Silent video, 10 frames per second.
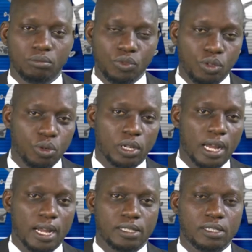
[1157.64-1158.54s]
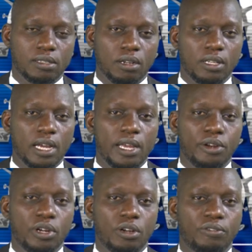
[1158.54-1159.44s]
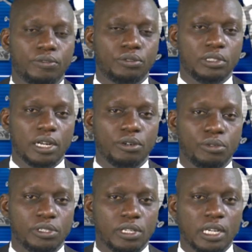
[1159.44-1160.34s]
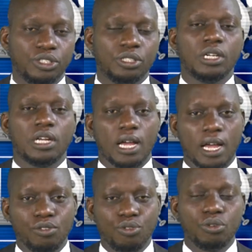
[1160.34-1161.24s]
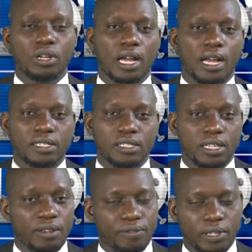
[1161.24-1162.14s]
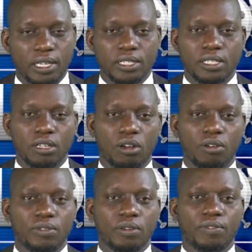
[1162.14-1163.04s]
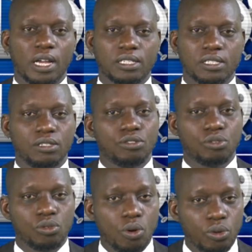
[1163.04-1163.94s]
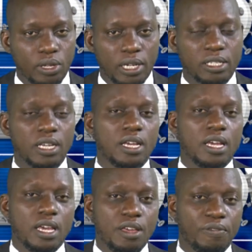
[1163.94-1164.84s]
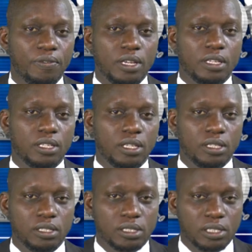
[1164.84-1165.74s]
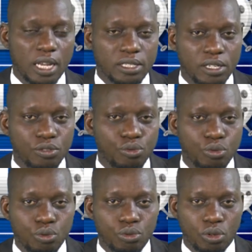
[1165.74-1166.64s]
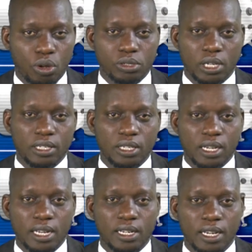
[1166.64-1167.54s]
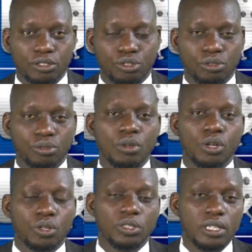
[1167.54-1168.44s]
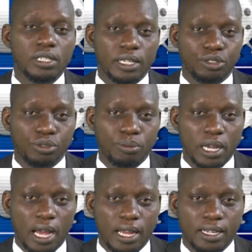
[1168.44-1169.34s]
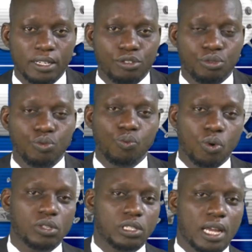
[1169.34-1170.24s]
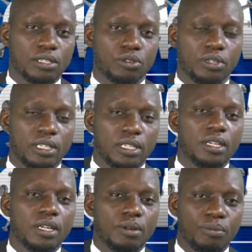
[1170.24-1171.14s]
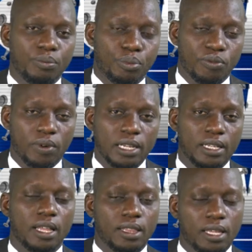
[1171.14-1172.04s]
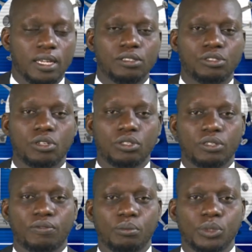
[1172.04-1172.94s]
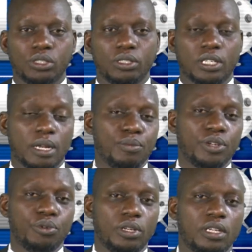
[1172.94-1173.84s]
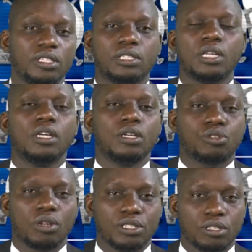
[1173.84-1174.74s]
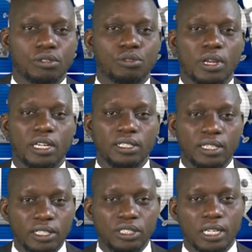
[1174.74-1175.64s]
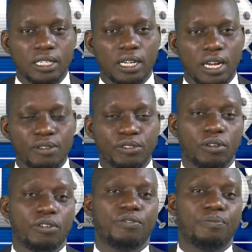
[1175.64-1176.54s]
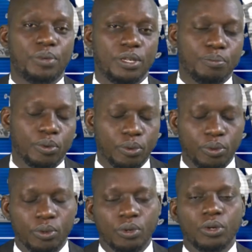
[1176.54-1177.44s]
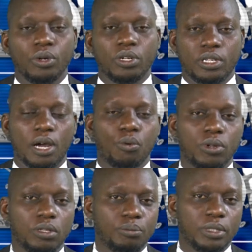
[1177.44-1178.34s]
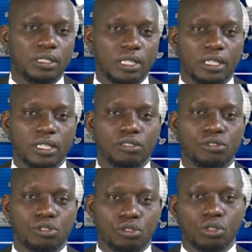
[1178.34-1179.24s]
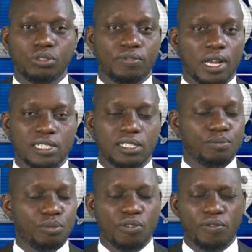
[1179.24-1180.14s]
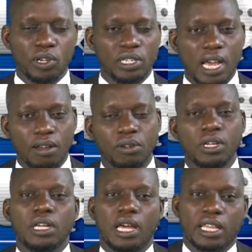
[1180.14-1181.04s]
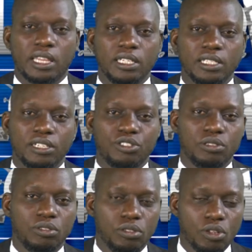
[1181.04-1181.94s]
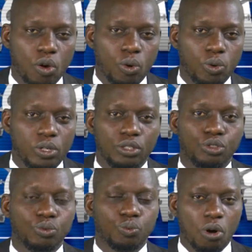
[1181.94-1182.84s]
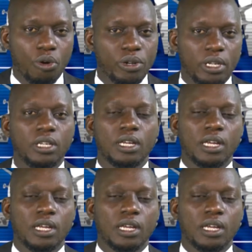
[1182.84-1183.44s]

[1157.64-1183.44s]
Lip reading: look at other areas of their research and look at the efficacy of the vaccine, so that if certain rules or certain guidelines should needed to be added to what has already been provided, then such information can be released so as not to endanger the lives of people that will be taking such vaccine. But for now, I think there's no need to worry.